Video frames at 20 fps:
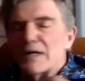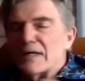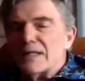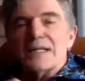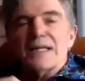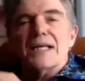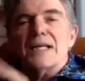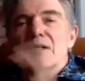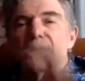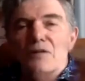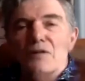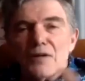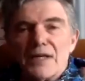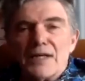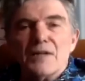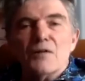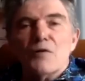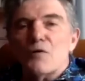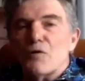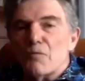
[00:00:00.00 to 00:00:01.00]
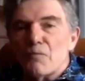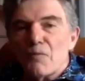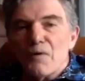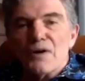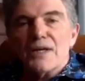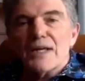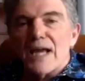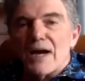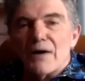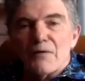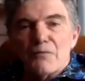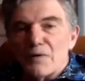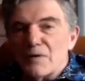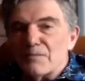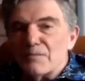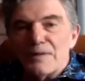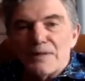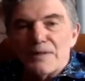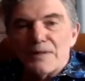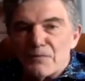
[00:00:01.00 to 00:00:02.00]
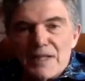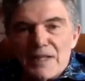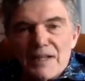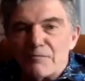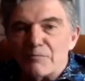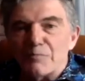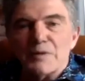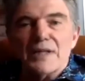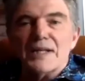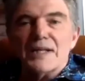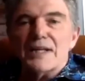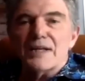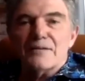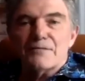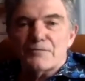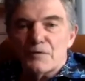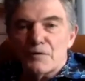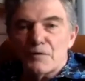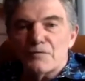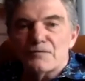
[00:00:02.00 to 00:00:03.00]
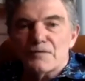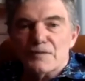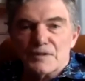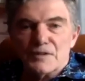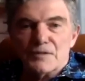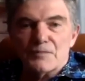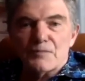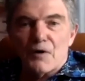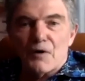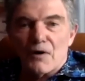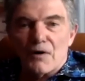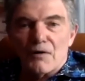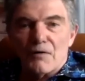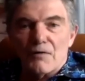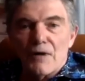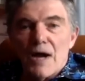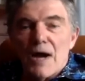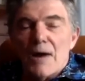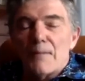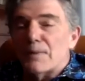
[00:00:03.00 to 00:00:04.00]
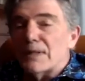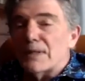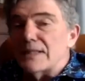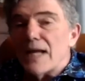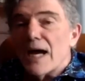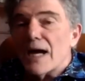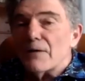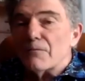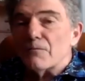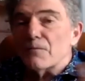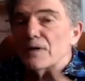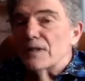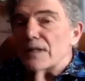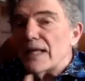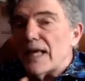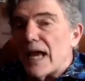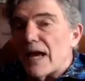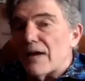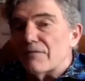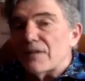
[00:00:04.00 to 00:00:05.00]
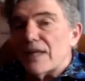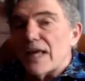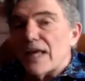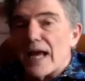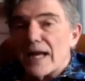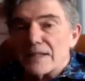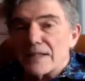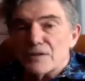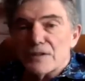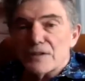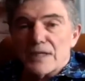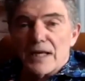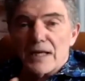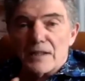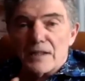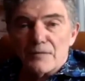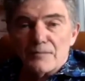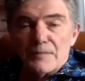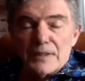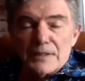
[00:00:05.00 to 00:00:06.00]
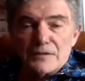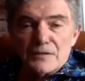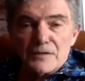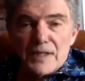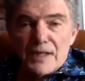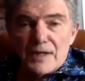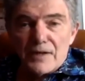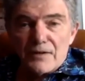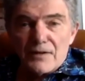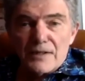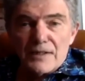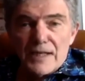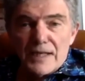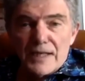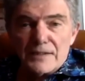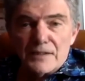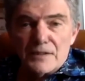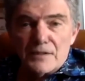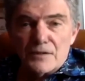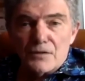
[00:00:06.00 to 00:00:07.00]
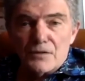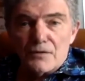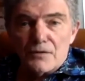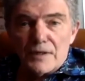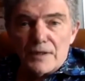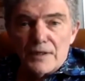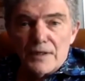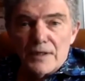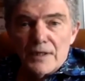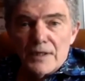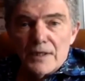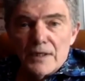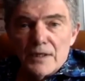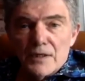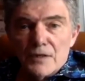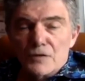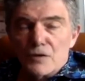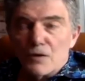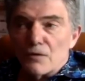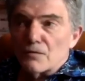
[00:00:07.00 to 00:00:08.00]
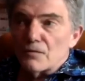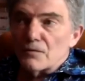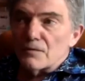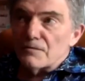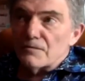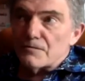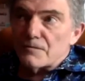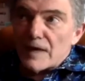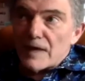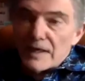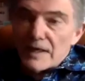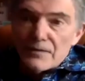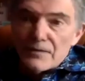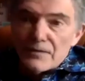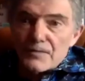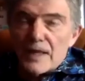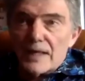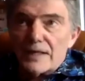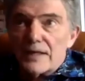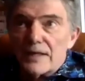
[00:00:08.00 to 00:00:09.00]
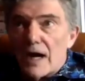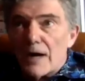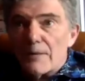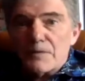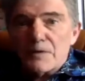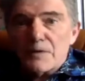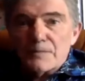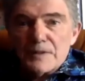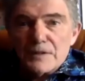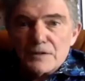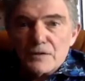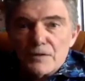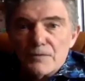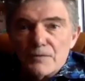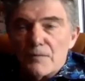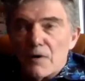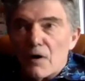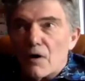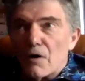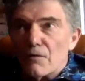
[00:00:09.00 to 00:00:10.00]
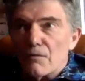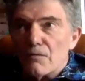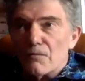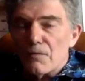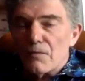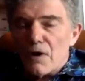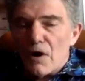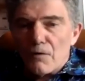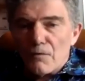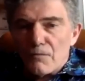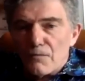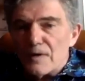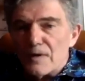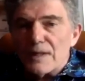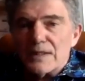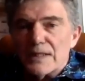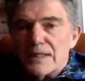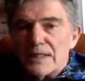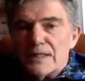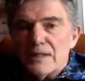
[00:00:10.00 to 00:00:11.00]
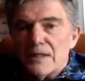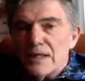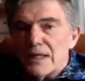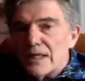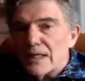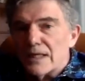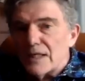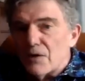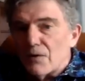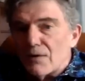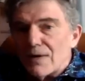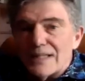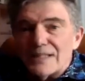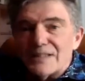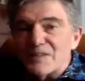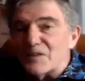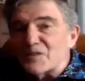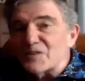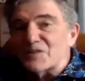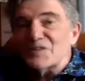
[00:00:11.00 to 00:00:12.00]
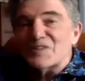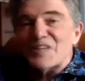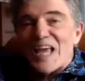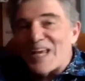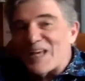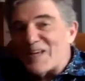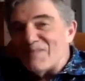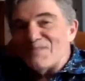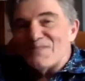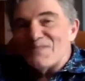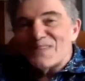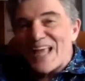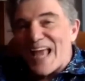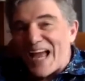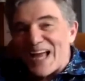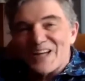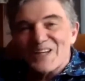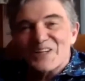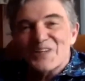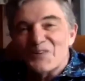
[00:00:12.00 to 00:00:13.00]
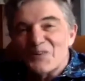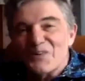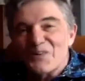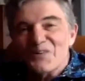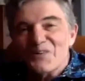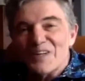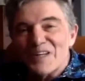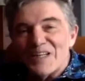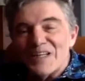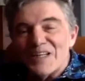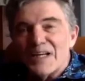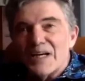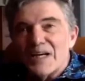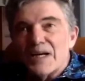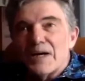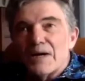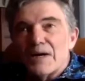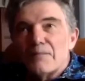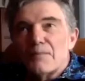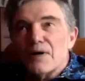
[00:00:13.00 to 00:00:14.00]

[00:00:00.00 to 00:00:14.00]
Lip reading: it'll all work out. We'll have plenty of food for tomorrow, but not really have the action elements that are connected to it. So faith and optimism are really, you know, in the same category, but